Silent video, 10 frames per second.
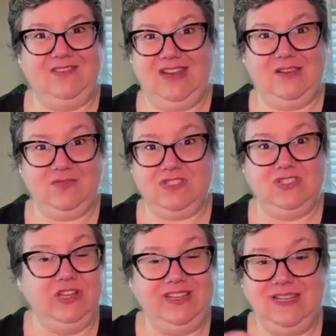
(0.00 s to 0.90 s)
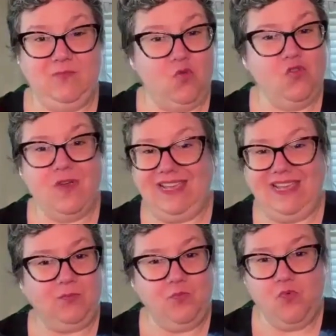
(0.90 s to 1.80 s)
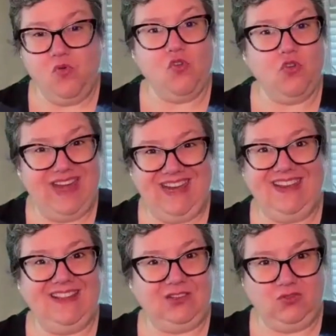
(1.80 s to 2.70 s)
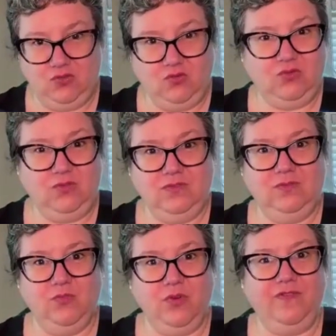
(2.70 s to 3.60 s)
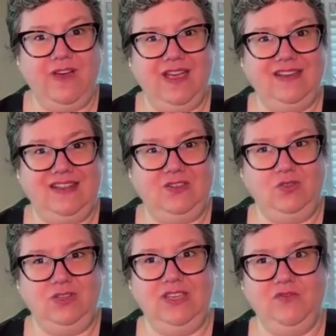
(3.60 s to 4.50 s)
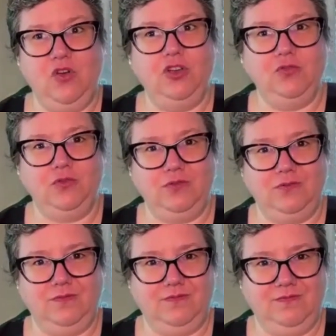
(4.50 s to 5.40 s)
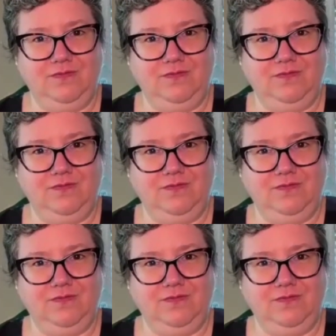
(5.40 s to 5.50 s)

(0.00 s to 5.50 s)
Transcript: There's nothing more I can pour in to provide and to give other.